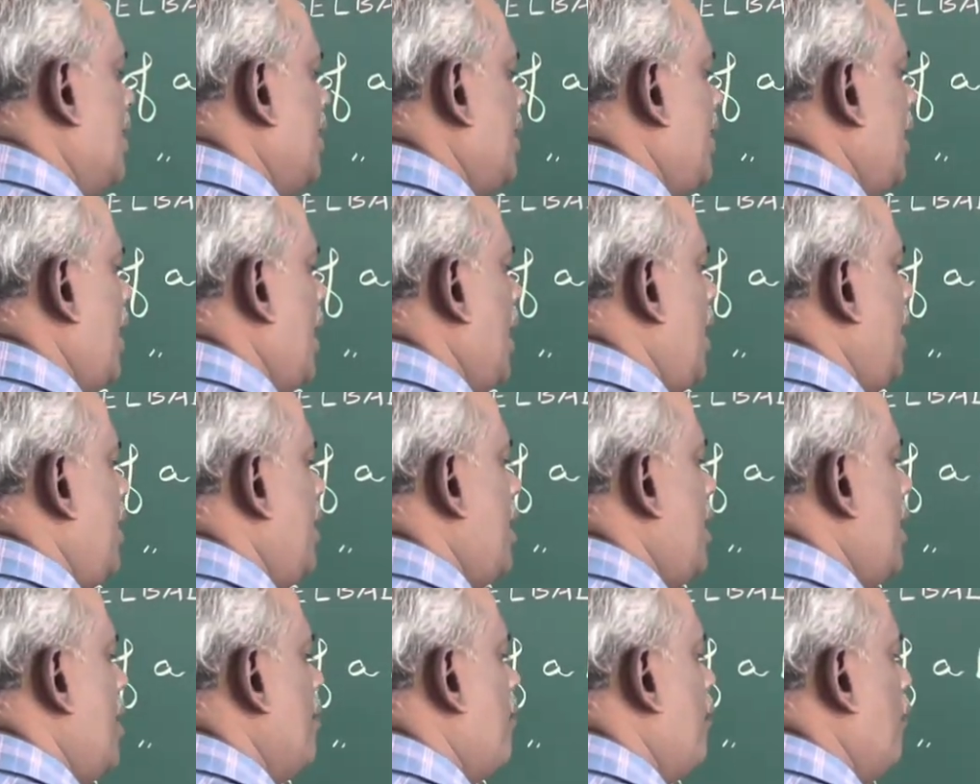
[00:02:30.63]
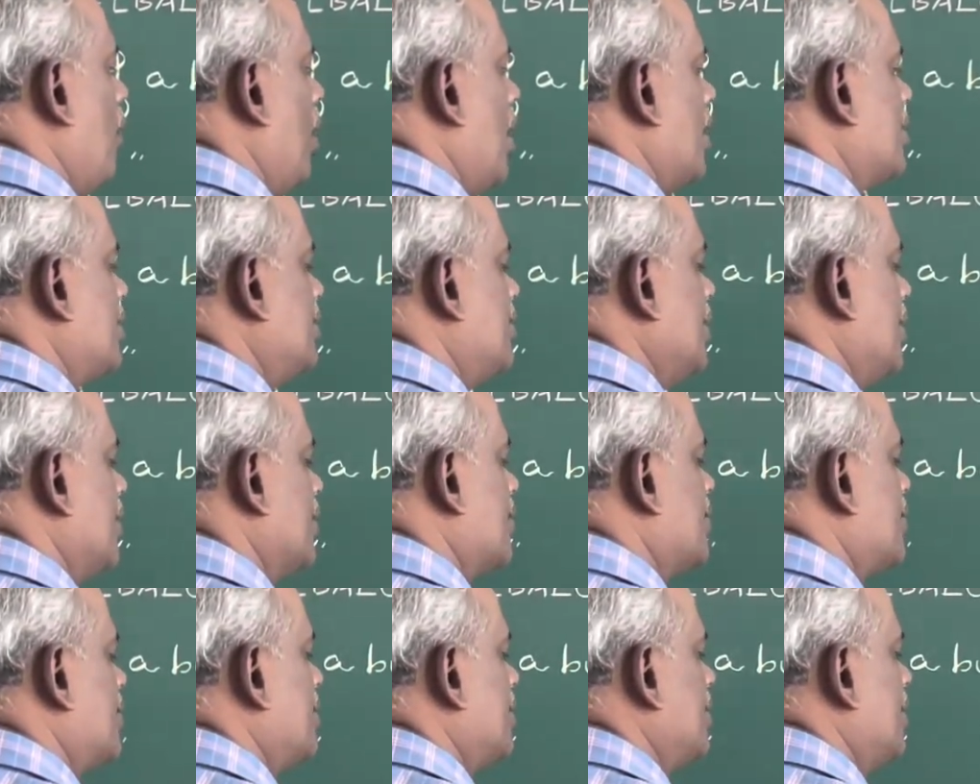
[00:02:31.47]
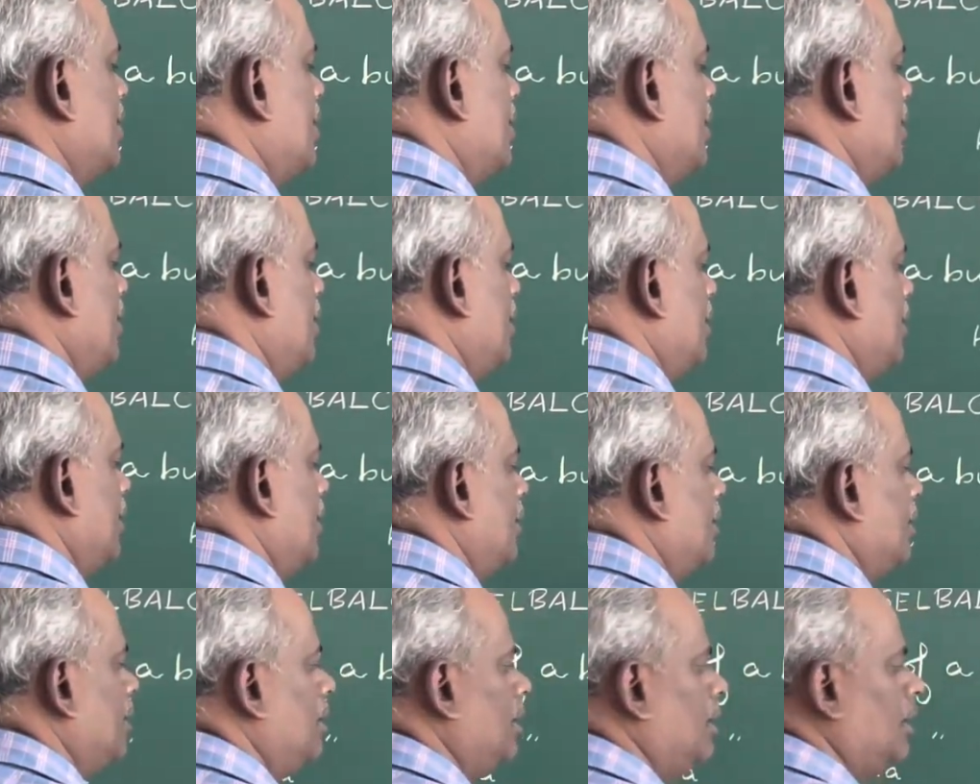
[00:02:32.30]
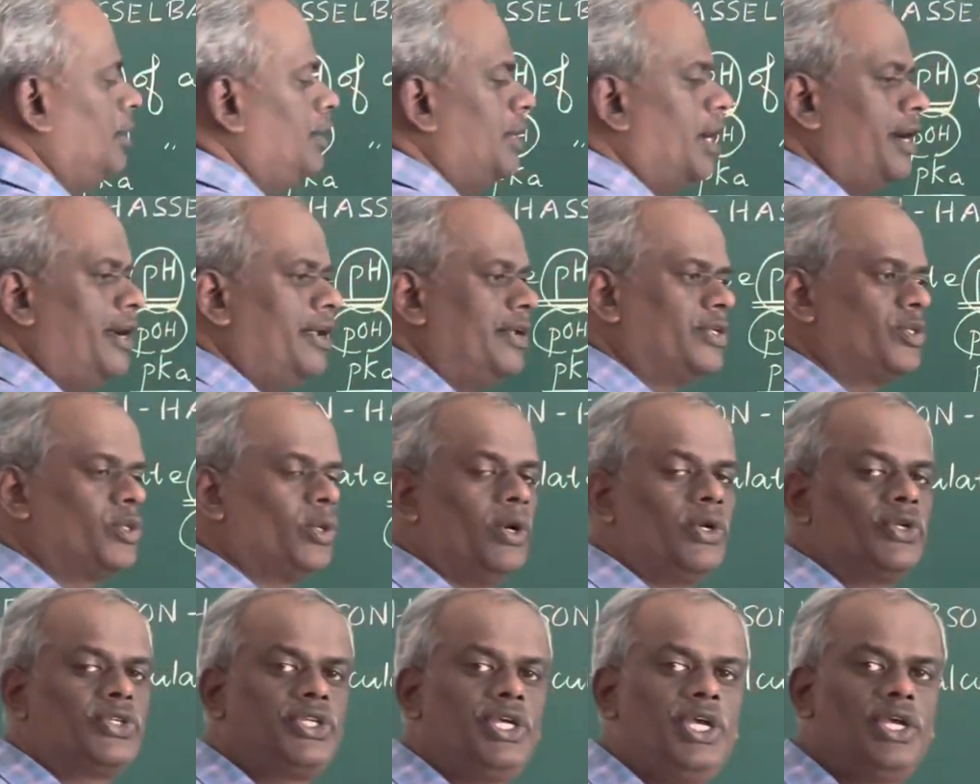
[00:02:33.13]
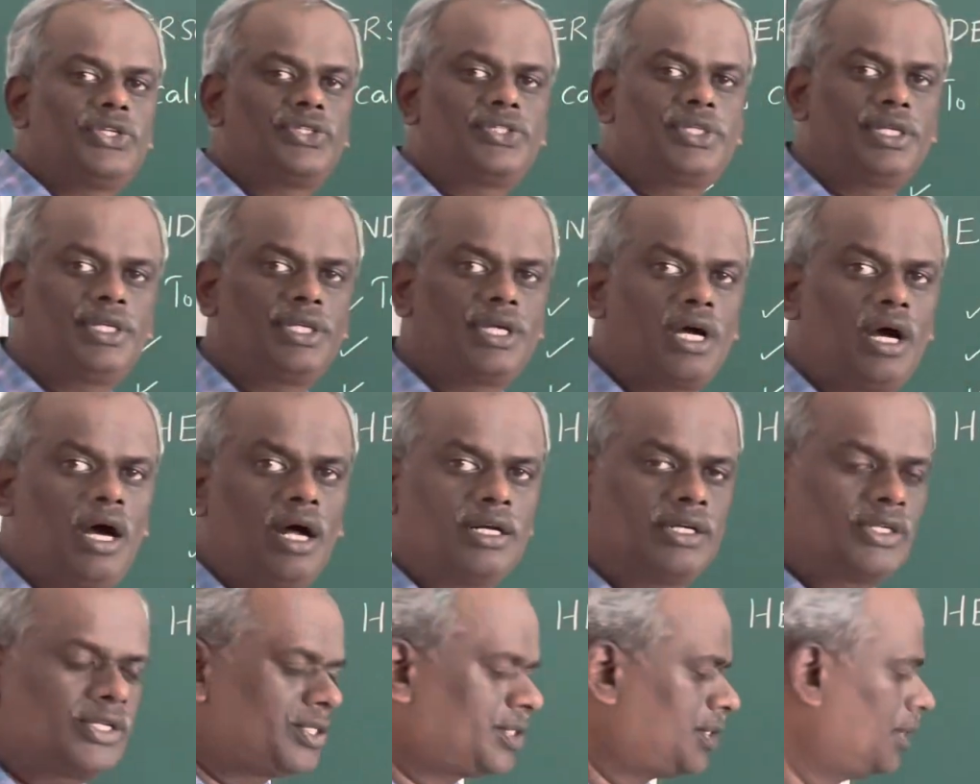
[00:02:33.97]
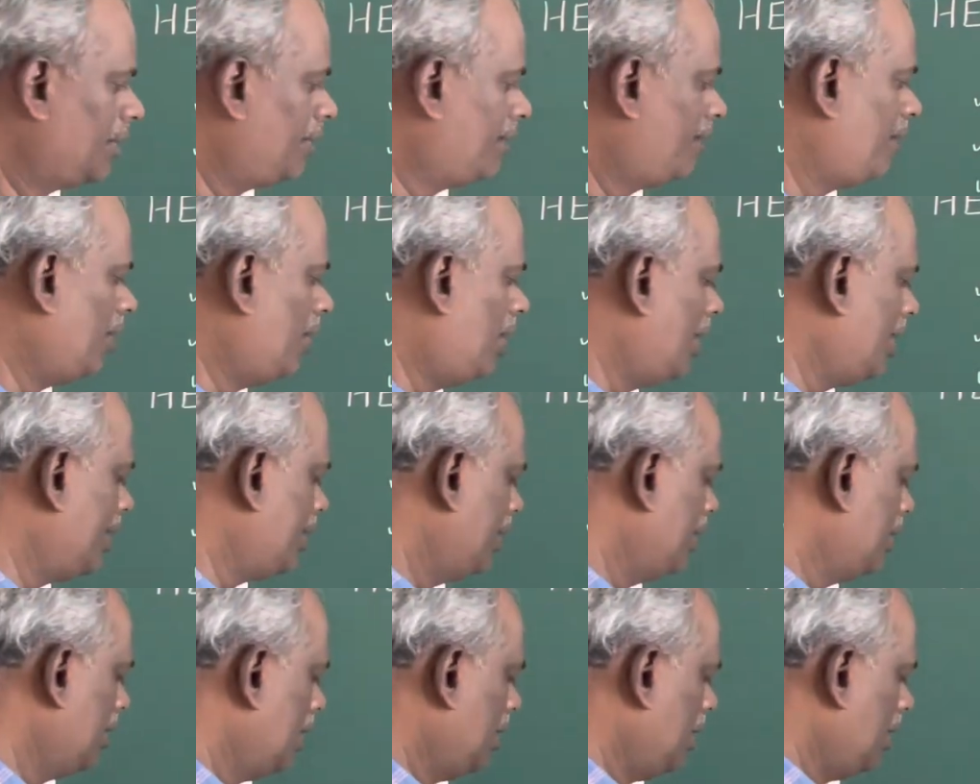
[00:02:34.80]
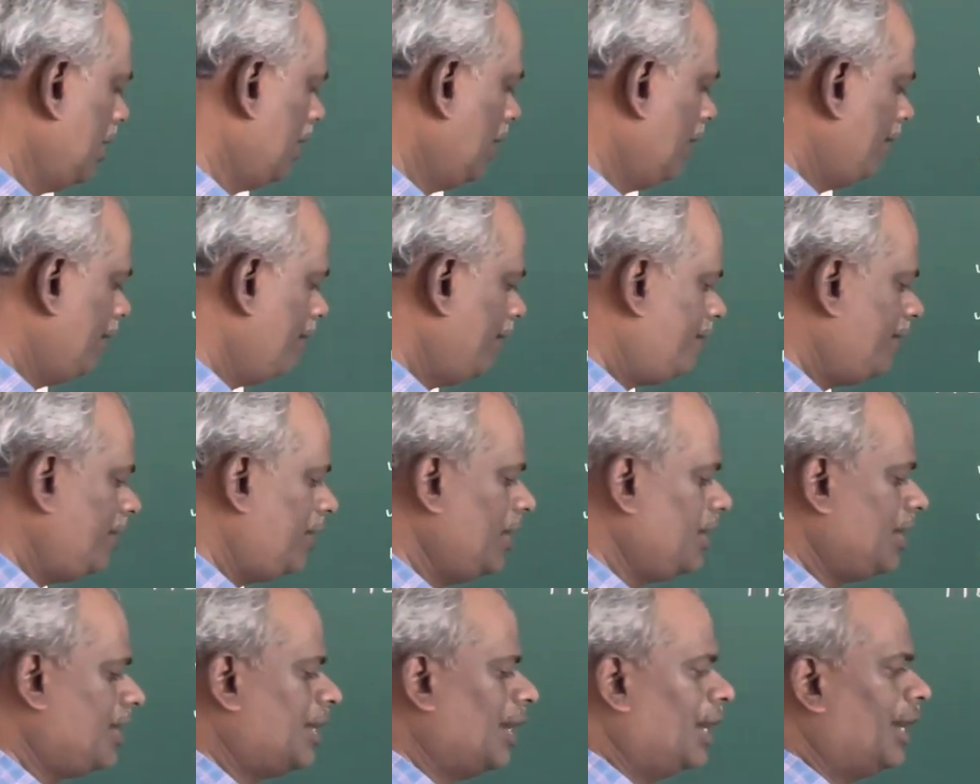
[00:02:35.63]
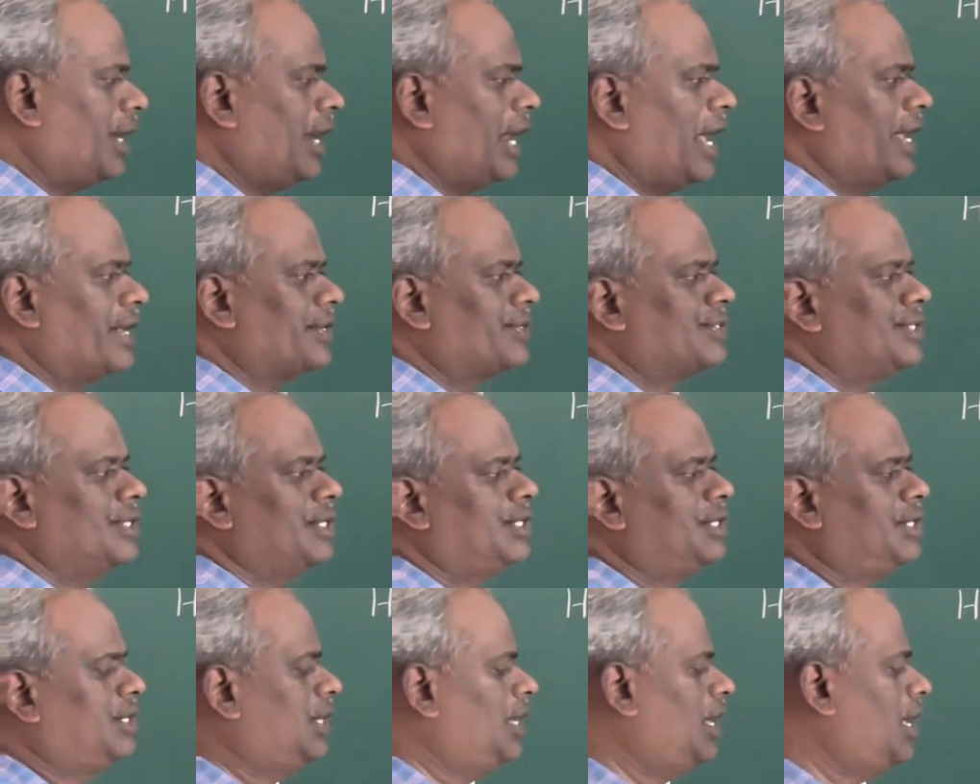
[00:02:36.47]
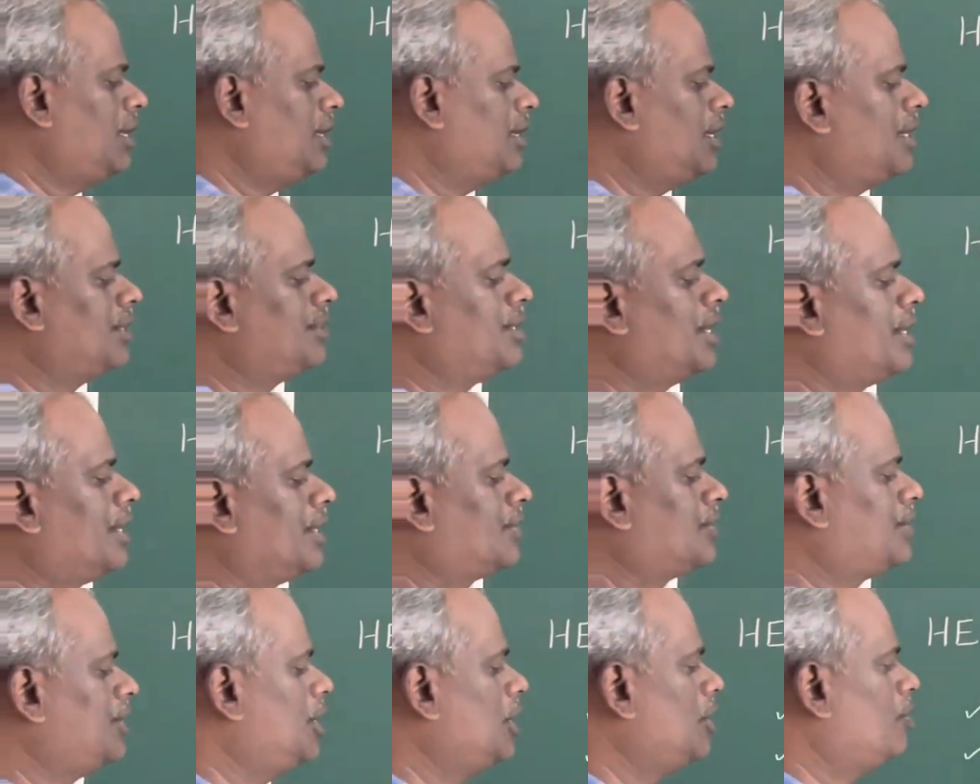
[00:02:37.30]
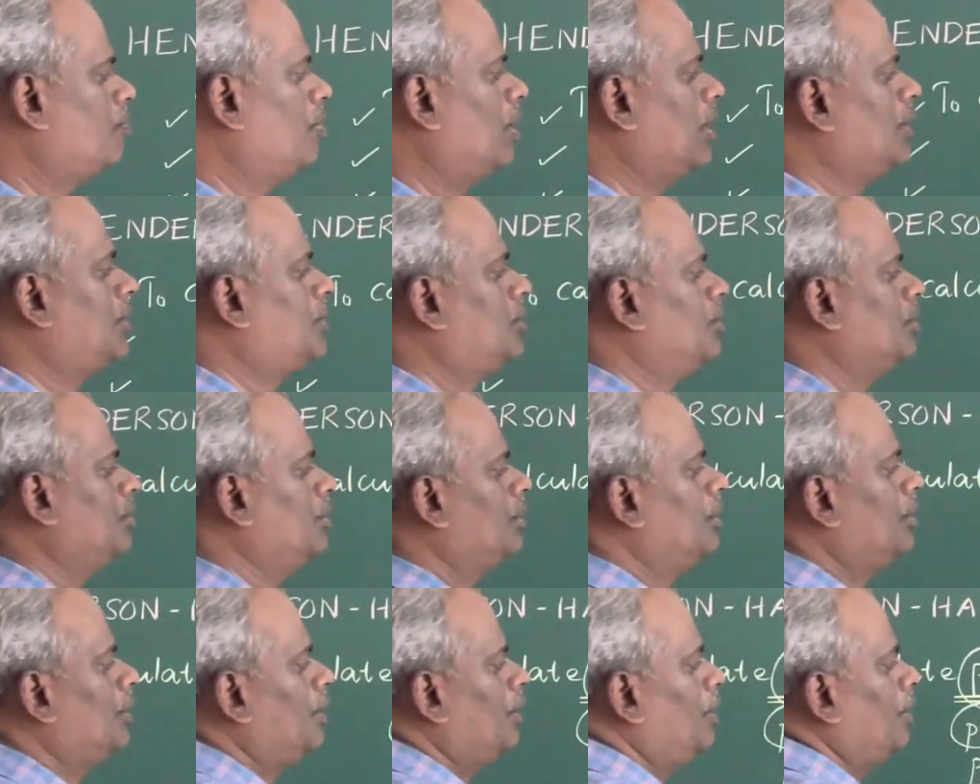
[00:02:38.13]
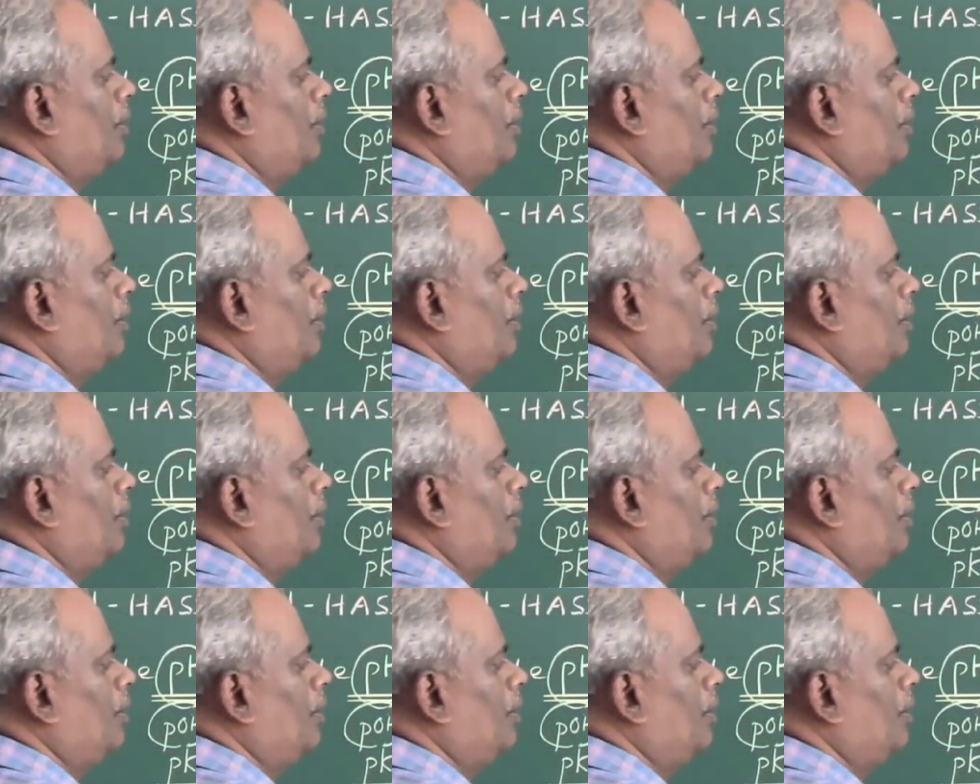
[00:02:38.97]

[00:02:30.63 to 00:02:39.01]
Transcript: Ka for this, the dissociation constant for weaker acid, Ka, that is equal to,